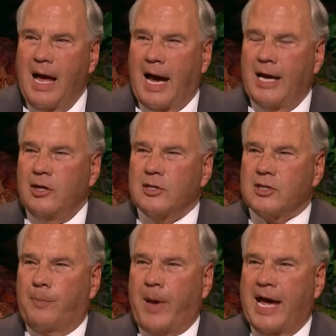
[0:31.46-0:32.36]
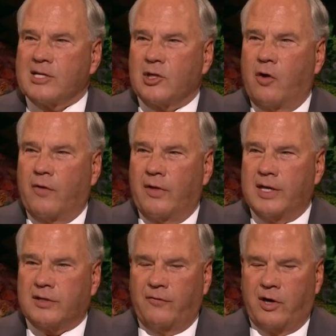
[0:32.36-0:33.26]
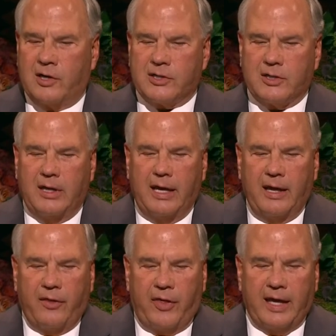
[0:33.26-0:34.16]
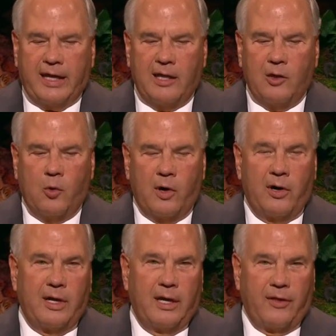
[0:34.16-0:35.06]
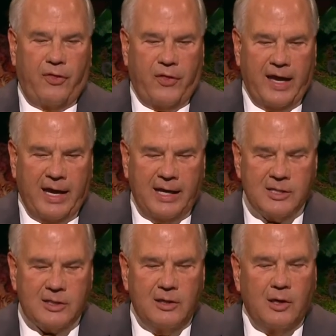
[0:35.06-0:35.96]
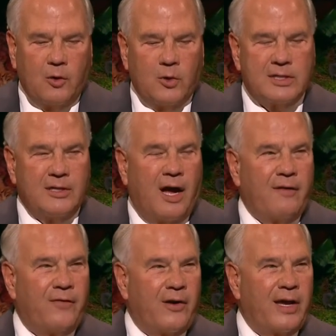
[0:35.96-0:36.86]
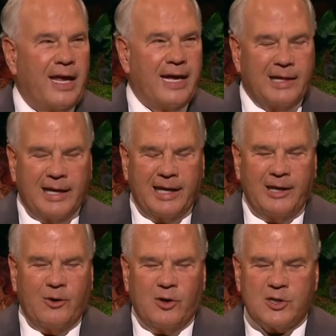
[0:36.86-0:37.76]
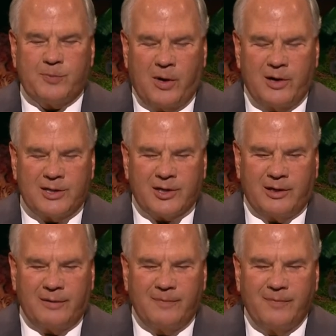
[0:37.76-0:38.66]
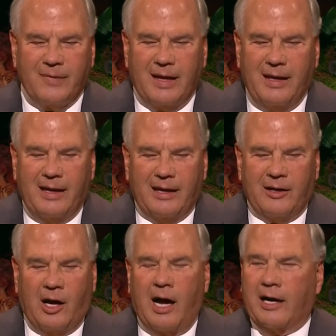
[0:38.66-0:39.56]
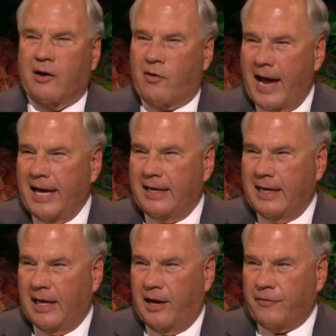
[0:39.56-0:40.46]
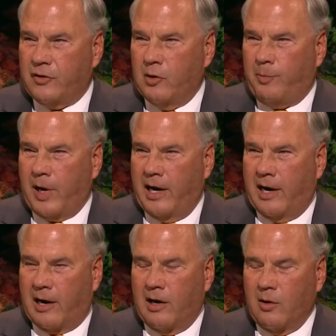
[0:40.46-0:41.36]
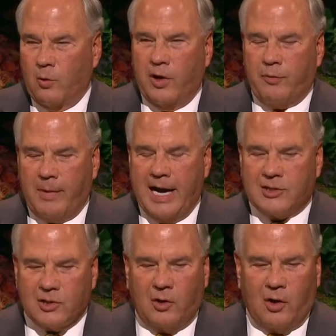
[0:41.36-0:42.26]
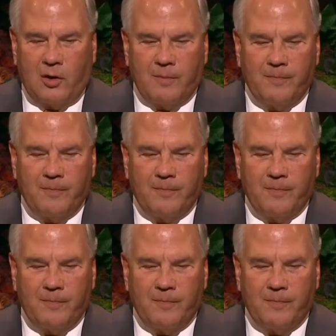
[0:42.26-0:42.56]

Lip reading: I used to pass over this verse, thinking the word things was not very elegant or spiritual, not grand enough to pair with my soul.